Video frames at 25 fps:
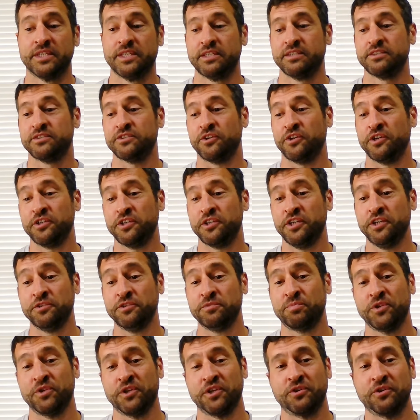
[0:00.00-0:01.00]
So it's
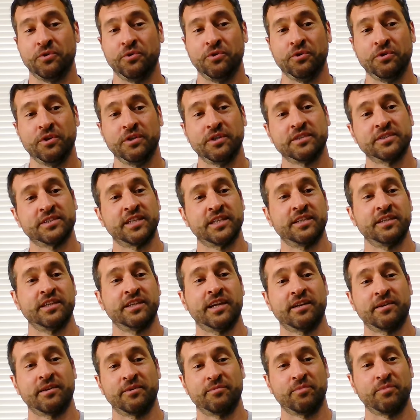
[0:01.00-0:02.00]
pretty cool. And it's like, you
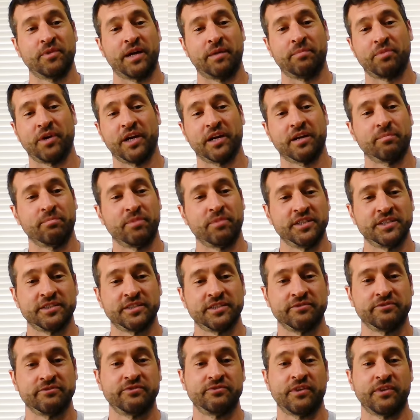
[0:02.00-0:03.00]
got to break a bunch
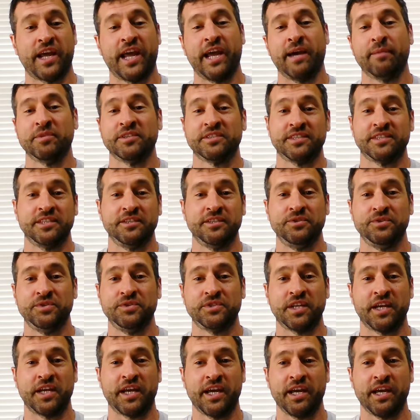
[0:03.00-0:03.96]
of habits that you used to